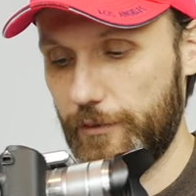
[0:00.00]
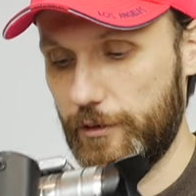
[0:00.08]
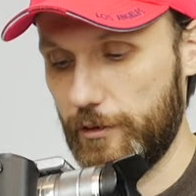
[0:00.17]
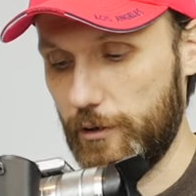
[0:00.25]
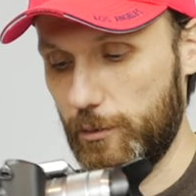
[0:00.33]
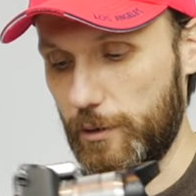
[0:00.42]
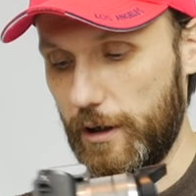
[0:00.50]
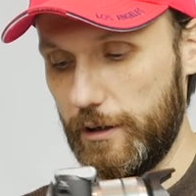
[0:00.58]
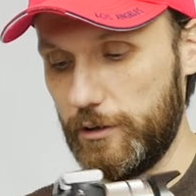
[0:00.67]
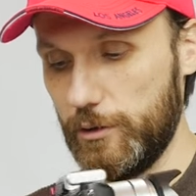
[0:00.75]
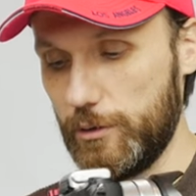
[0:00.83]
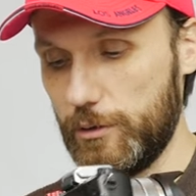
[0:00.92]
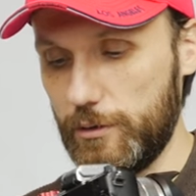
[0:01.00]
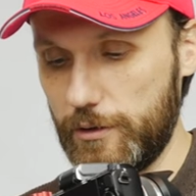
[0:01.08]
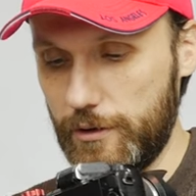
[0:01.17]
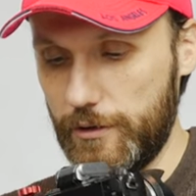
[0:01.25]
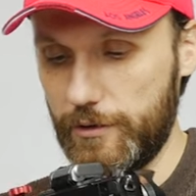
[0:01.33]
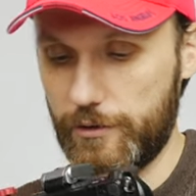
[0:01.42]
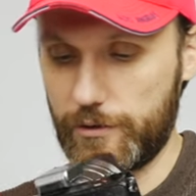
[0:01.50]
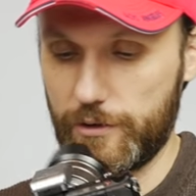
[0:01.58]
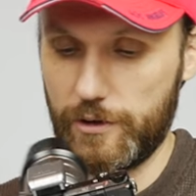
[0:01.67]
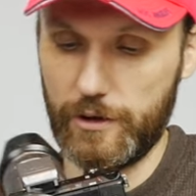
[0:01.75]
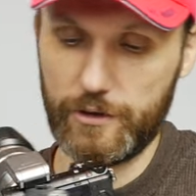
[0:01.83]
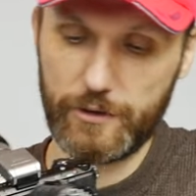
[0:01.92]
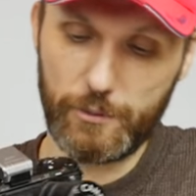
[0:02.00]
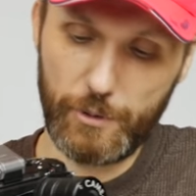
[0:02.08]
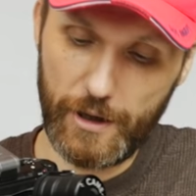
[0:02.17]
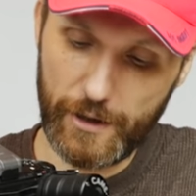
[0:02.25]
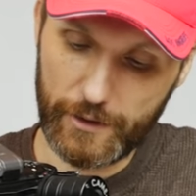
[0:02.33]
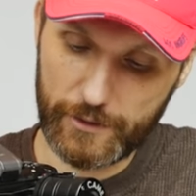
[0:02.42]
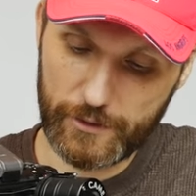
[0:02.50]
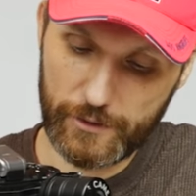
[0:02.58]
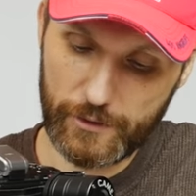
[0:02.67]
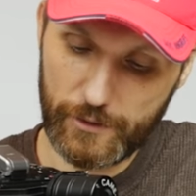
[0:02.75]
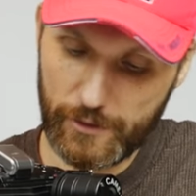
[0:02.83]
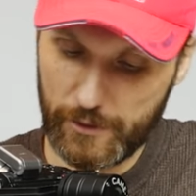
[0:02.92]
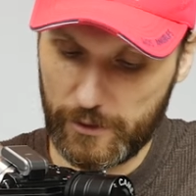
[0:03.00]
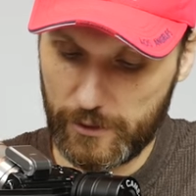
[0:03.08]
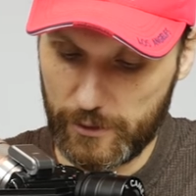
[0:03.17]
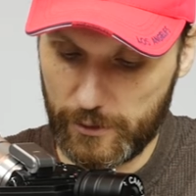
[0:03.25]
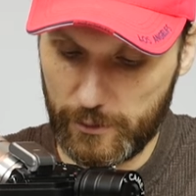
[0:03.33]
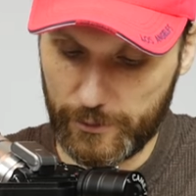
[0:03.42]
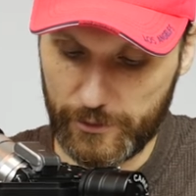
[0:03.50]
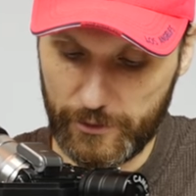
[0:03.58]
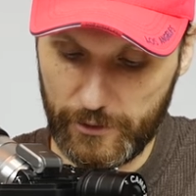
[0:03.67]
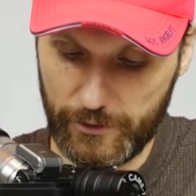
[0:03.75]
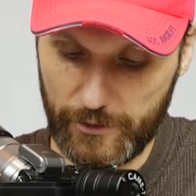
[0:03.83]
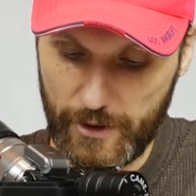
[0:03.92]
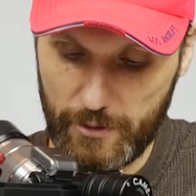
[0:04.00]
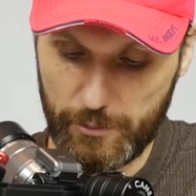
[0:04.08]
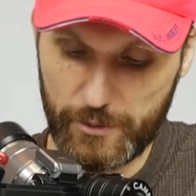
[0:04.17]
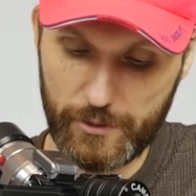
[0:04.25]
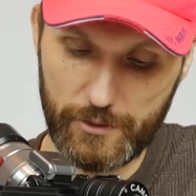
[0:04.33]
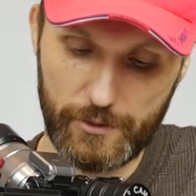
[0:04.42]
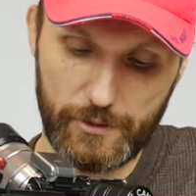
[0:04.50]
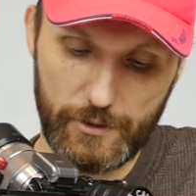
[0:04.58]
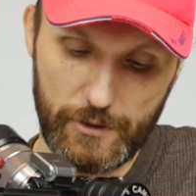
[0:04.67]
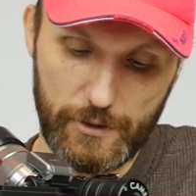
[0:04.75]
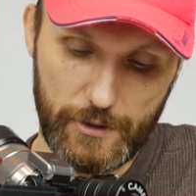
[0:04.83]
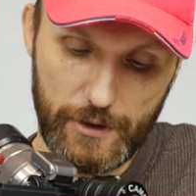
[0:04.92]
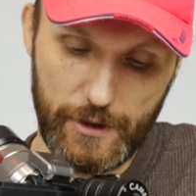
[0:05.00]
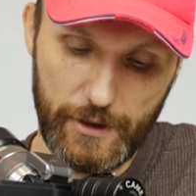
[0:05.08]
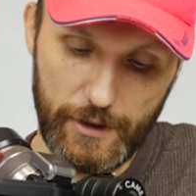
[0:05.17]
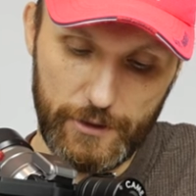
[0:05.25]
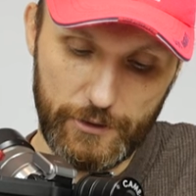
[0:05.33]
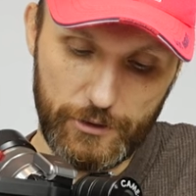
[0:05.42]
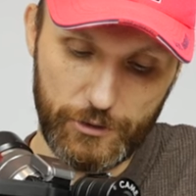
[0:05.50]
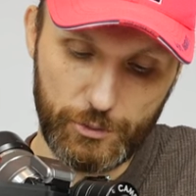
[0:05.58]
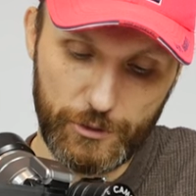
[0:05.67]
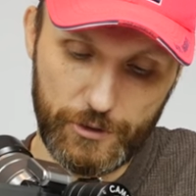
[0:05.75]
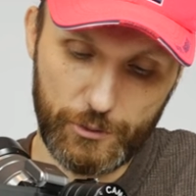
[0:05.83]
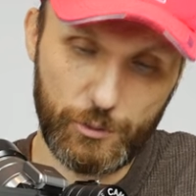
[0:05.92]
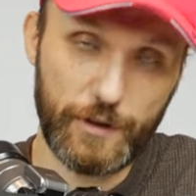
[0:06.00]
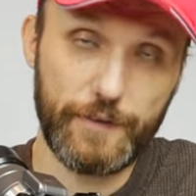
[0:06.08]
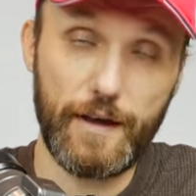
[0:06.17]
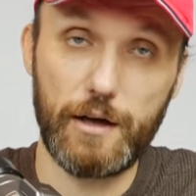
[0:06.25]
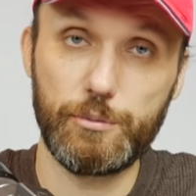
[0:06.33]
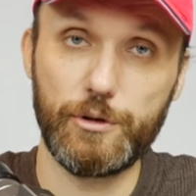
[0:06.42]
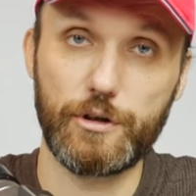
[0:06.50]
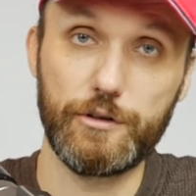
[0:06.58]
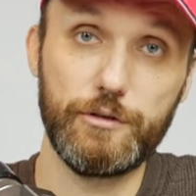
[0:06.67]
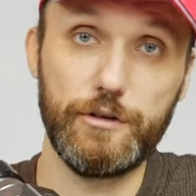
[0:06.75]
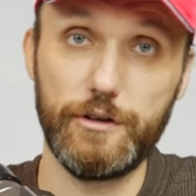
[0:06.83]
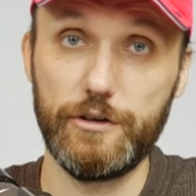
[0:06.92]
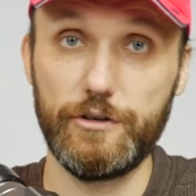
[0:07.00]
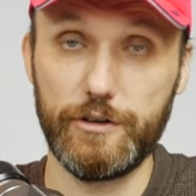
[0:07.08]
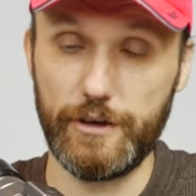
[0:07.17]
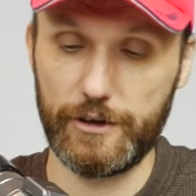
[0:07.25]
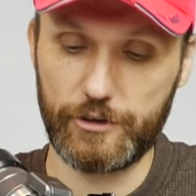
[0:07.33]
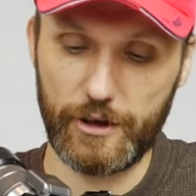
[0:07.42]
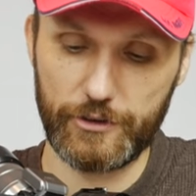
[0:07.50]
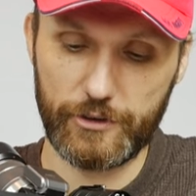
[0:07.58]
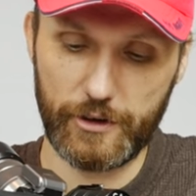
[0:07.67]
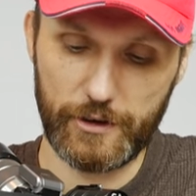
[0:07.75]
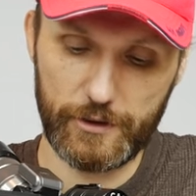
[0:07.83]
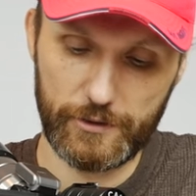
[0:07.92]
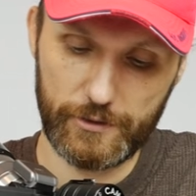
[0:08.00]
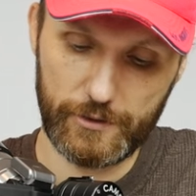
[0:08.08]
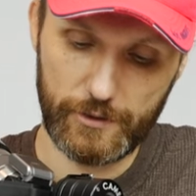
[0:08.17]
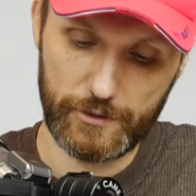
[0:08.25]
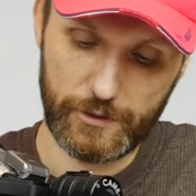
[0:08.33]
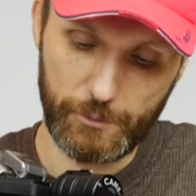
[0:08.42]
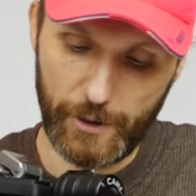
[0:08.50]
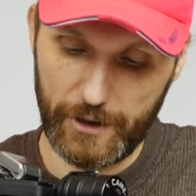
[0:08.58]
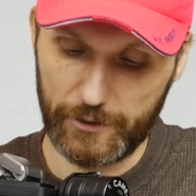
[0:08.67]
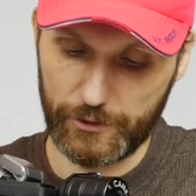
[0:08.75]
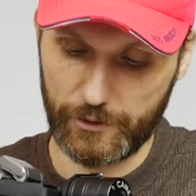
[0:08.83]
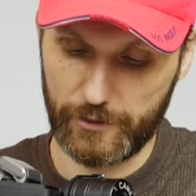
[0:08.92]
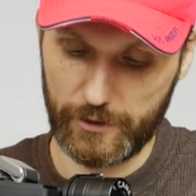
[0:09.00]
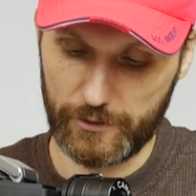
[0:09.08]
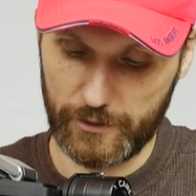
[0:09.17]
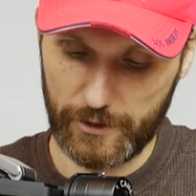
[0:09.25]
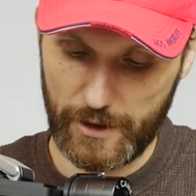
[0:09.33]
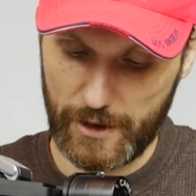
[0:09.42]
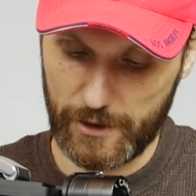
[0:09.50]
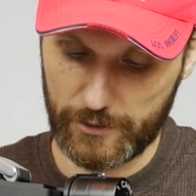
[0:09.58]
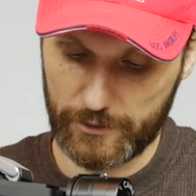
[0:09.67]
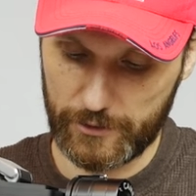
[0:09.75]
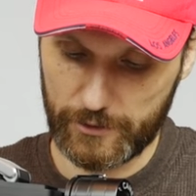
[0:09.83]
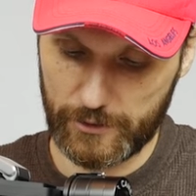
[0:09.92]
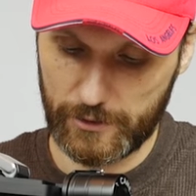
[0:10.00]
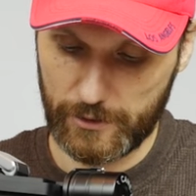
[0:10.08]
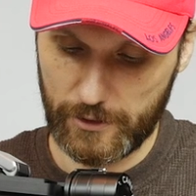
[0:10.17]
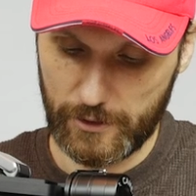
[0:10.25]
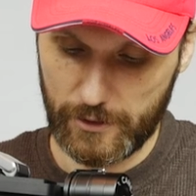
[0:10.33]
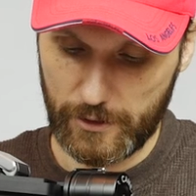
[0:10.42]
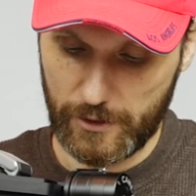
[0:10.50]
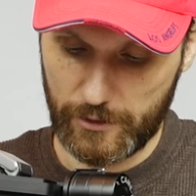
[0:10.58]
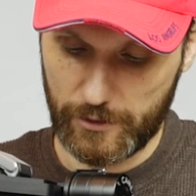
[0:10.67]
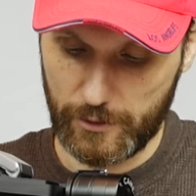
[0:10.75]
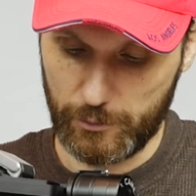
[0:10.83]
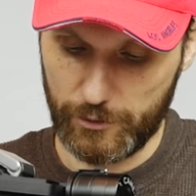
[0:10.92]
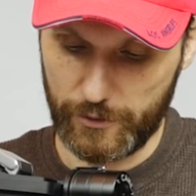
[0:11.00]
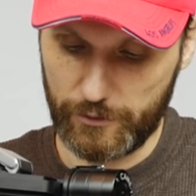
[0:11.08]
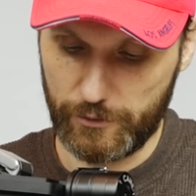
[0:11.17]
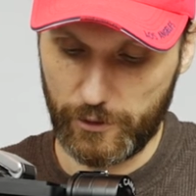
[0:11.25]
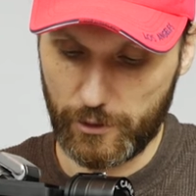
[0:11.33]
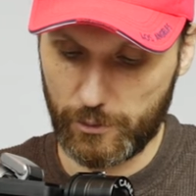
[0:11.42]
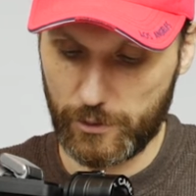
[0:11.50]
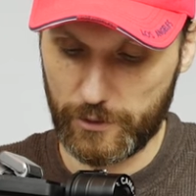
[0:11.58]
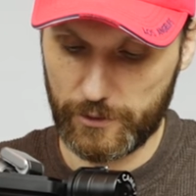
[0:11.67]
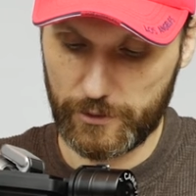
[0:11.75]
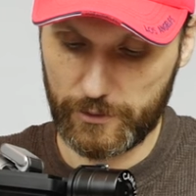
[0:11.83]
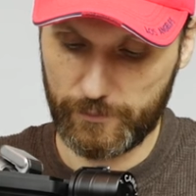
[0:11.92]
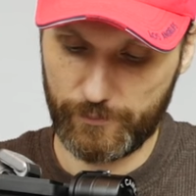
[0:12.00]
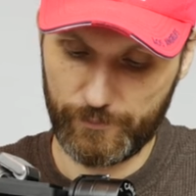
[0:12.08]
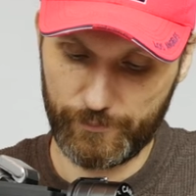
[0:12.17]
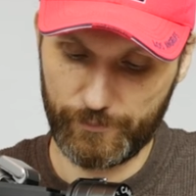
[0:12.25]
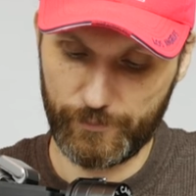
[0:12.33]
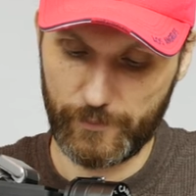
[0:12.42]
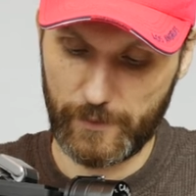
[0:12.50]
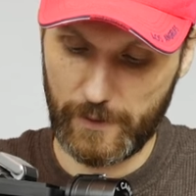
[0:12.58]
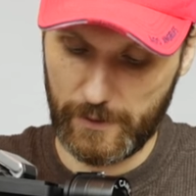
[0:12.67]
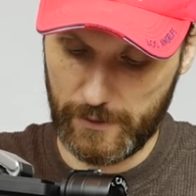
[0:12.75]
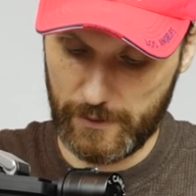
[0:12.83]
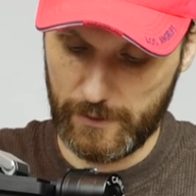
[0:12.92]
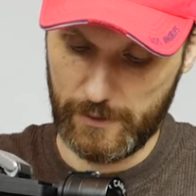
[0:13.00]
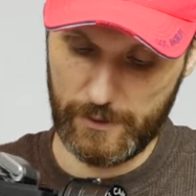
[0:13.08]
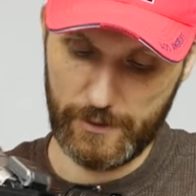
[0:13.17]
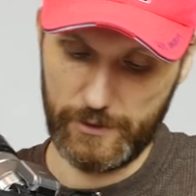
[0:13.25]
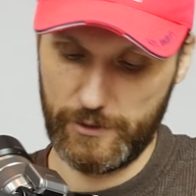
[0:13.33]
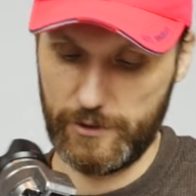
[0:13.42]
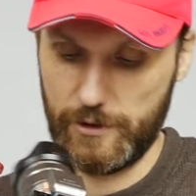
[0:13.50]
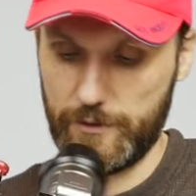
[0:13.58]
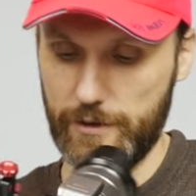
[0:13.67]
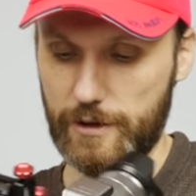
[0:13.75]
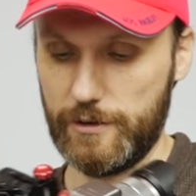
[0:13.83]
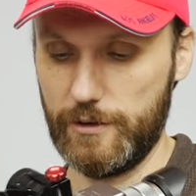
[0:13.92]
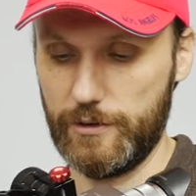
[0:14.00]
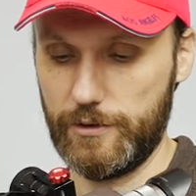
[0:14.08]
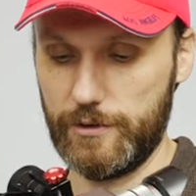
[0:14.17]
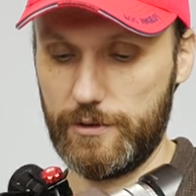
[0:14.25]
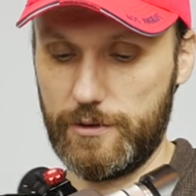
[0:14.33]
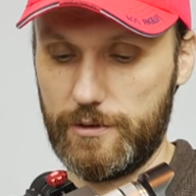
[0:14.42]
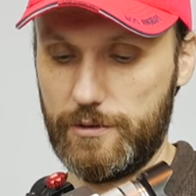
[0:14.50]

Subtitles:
So what I do is here in the back, you loosen this knob, and just with this one knob, you can easily adjust the balance of the yaw axis. I'll move it forward. Let's see if that does it.